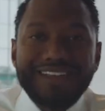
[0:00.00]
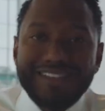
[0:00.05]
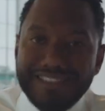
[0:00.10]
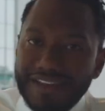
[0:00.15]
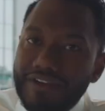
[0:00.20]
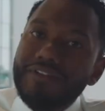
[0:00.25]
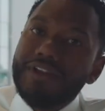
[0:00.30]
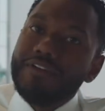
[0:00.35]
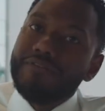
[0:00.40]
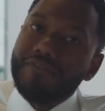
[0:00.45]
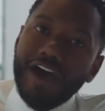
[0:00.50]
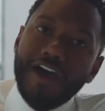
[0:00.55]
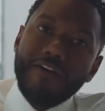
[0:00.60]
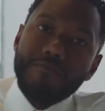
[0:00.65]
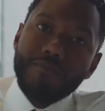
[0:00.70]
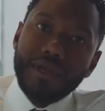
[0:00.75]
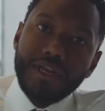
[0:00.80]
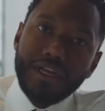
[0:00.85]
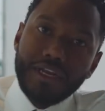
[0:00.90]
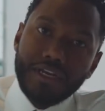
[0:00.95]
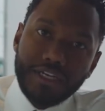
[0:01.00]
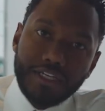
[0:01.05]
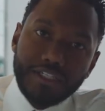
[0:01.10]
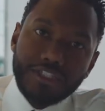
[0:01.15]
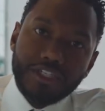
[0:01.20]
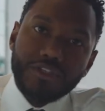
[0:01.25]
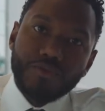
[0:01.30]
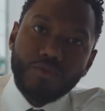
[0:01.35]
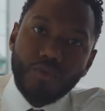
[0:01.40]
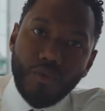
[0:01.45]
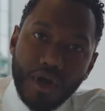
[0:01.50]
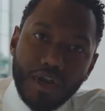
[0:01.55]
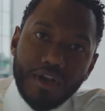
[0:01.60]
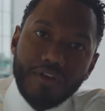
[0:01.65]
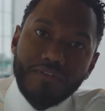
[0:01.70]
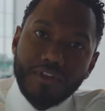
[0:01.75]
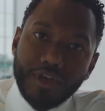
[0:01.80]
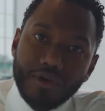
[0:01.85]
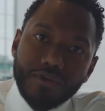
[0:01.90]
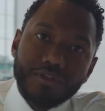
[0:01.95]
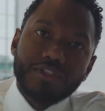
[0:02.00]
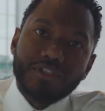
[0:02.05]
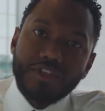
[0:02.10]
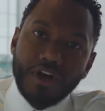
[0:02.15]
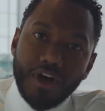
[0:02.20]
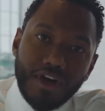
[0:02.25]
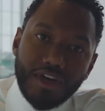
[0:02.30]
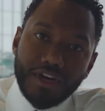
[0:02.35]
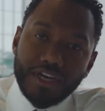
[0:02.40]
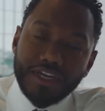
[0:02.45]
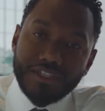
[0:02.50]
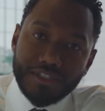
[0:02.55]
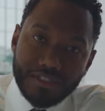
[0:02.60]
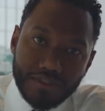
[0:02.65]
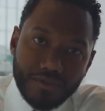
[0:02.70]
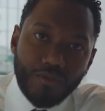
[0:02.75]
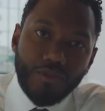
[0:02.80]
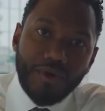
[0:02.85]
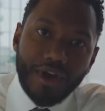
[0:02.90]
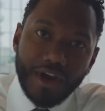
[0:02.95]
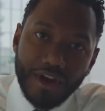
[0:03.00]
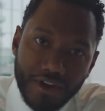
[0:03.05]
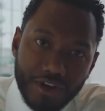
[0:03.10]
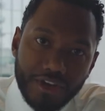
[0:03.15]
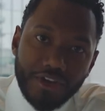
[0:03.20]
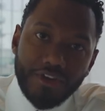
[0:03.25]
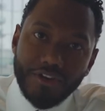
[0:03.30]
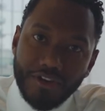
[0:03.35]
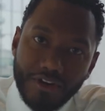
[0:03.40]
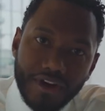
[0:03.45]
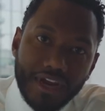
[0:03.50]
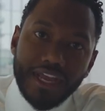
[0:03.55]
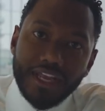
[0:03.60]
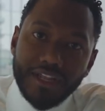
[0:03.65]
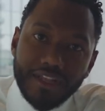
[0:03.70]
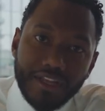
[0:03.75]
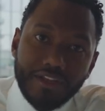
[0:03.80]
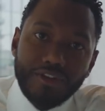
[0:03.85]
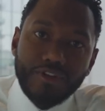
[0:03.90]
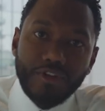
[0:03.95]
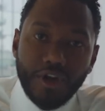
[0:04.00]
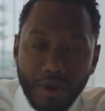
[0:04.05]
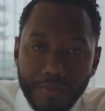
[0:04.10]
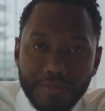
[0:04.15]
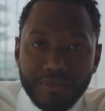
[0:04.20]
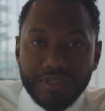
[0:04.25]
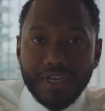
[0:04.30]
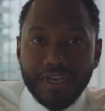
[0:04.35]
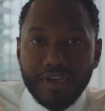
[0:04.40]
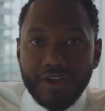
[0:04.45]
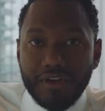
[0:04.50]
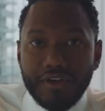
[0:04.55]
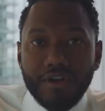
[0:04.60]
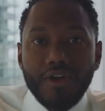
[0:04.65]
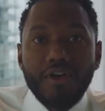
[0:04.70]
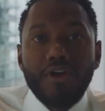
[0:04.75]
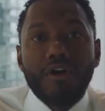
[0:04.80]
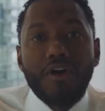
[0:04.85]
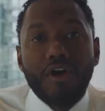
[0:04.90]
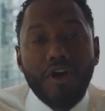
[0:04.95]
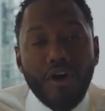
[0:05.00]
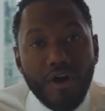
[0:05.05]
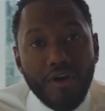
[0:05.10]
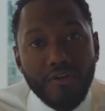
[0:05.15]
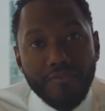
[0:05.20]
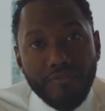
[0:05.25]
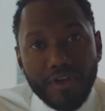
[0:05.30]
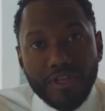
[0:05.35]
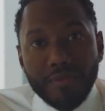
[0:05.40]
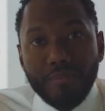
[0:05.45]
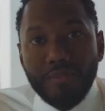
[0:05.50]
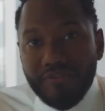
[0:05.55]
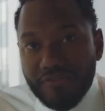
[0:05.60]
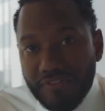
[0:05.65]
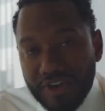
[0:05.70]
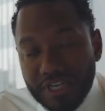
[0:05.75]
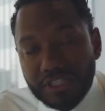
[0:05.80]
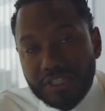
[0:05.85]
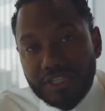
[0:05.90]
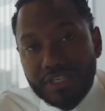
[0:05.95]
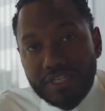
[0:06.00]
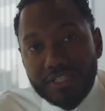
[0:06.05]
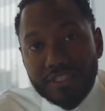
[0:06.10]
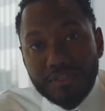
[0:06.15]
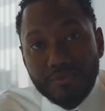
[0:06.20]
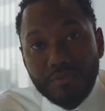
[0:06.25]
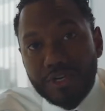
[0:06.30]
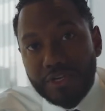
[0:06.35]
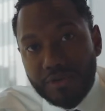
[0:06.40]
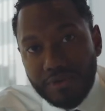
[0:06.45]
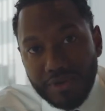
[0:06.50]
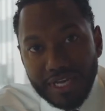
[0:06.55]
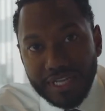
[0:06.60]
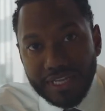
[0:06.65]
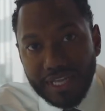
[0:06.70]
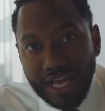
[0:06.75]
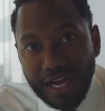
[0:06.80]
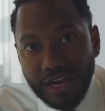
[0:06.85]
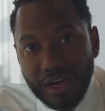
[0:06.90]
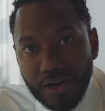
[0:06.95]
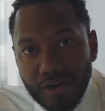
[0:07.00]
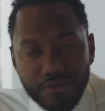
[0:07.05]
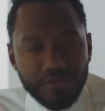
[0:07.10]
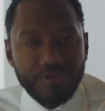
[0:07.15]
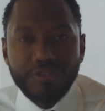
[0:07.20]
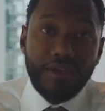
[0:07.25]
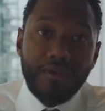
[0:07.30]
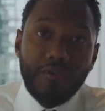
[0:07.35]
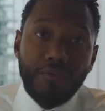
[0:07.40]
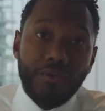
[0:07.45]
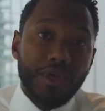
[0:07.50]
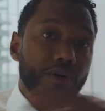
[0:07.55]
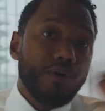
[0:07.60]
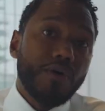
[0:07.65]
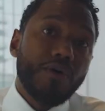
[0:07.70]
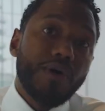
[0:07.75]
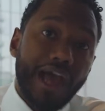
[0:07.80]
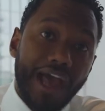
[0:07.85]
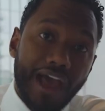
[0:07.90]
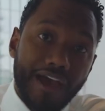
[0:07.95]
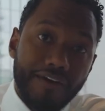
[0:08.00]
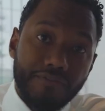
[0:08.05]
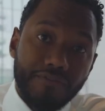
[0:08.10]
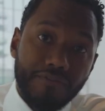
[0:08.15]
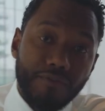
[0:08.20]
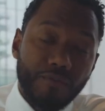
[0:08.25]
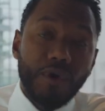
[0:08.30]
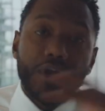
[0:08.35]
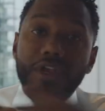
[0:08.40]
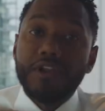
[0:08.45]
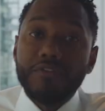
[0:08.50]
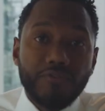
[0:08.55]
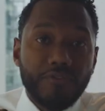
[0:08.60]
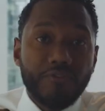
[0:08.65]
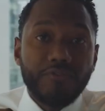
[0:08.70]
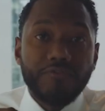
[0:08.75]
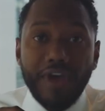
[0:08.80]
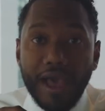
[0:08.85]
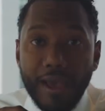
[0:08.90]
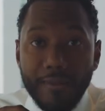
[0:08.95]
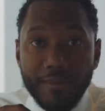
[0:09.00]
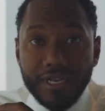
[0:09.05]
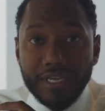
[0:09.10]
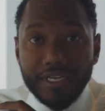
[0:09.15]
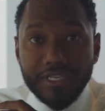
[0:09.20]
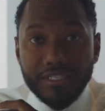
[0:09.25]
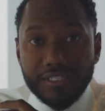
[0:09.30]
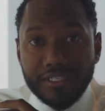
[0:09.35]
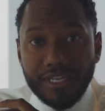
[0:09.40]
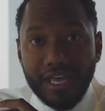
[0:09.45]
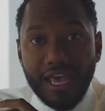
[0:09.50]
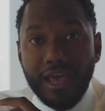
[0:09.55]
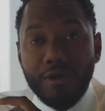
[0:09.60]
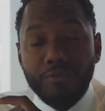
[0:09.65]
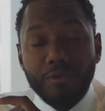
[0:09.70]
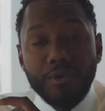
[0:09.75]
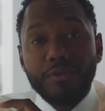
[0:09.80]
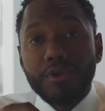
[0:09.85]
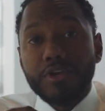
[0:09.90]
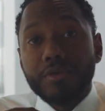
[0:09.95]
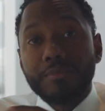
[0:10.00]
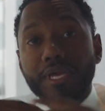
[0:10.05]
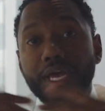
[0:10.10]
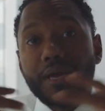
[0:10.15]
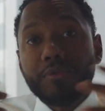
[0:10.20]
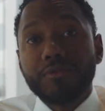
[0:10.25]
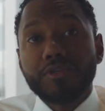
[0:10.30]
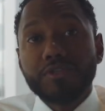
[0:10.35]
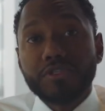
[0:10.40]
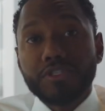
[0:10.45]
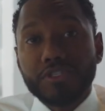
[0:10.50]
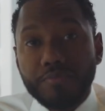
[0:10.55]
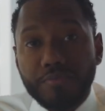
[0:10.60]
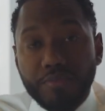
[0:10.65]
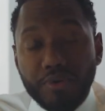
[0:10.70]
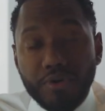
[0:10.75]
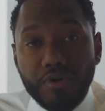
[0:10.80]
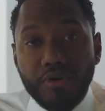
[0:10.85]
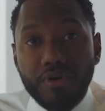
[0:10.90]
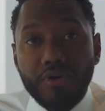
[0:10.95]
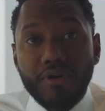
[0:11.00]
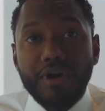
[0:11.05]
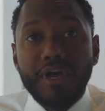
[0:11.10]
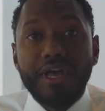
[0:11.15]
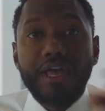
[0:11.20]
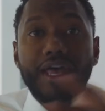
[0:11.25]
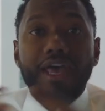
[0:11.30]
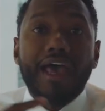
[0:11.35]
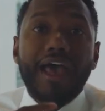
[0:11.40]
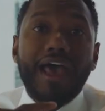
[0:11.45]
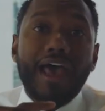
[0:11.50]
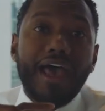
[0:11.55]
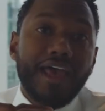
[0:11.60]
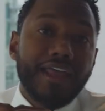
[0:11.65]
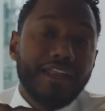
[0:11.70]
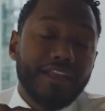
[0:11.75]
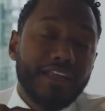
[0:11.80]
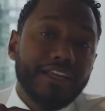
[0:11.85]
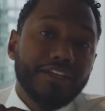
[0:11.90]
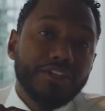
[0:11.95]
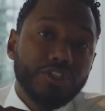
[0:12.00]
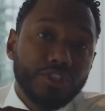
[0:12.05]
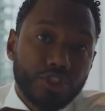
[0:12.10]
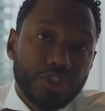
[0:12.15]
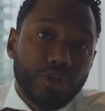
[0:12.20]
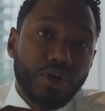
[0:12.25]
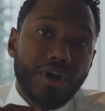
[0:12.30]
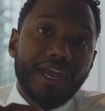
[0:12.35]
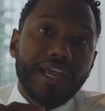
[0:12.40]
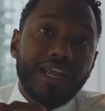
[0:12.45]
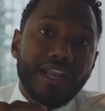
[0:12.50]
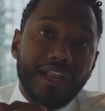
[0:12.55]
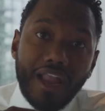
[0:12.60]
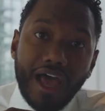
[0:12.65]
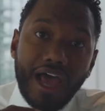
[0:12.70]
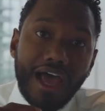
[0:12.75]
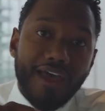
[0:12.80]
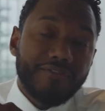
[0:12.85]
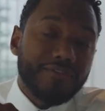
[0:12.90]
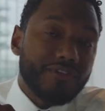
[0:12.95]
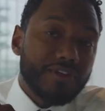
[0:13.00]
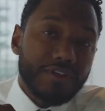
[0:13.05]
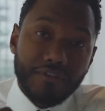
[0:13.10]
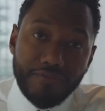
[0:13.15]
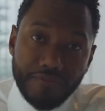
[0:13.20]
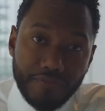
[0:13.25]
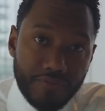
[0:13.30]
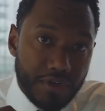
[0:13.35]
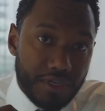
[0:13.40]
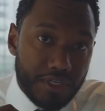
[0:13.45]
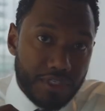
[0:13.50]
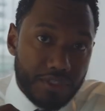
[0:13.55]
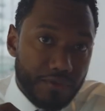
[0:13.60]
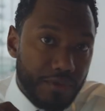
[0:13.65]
75 million is just one of those targets where you're in the top tier of professionalism when you hit that goal. We all have wonderful families and we want to be able to support and enjoy life to the fullest.